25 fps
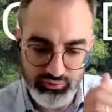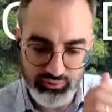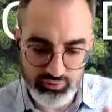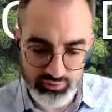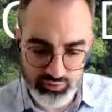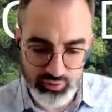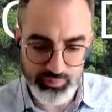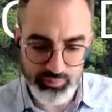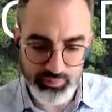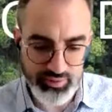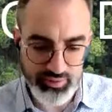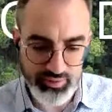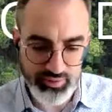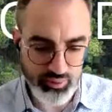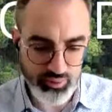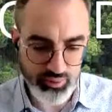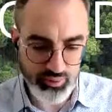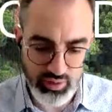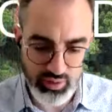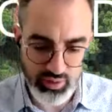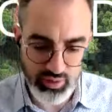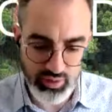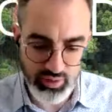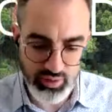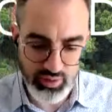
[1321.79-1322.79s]
the people who
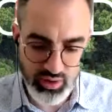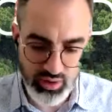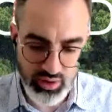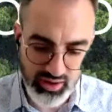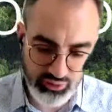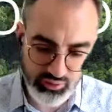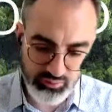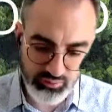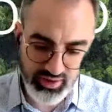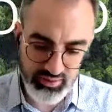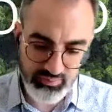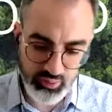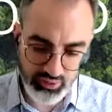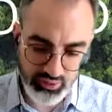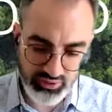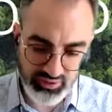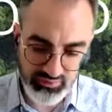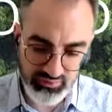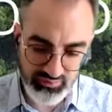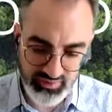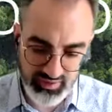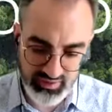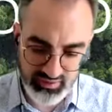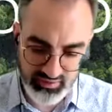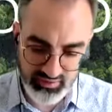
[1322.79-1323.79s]
are extremely
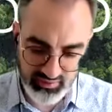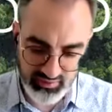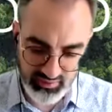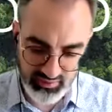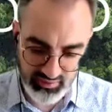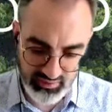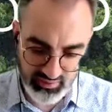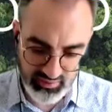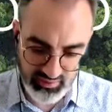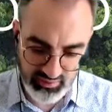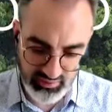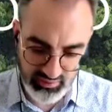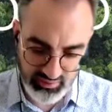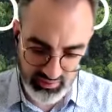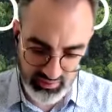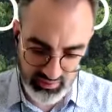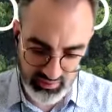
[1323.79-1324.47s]
motivated in uh,